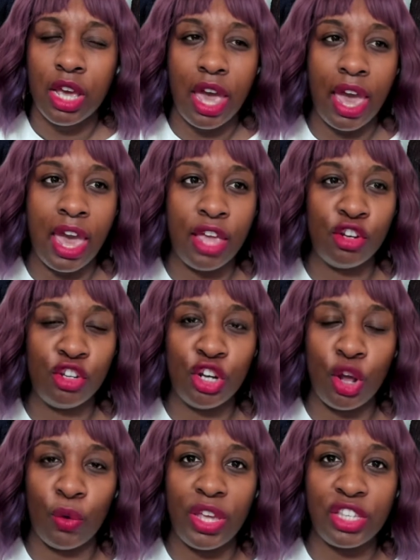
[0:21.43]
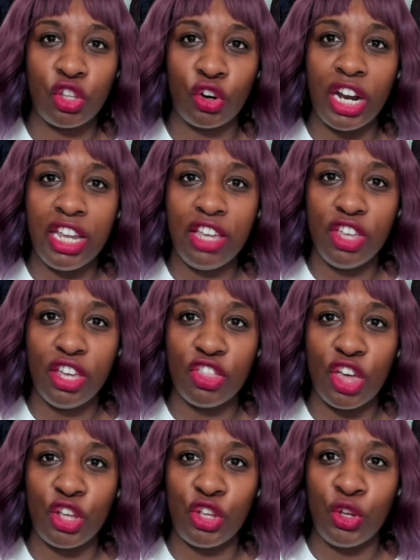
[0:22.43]
And, is there anything
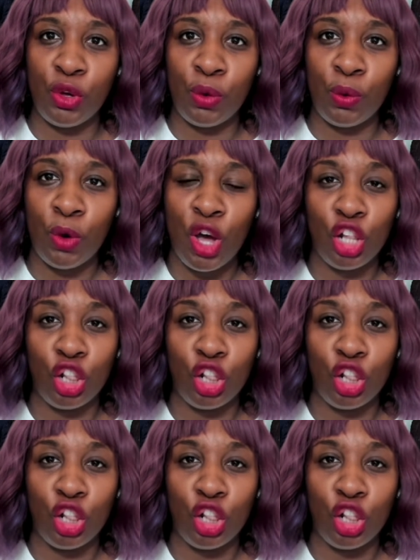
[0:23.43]
that you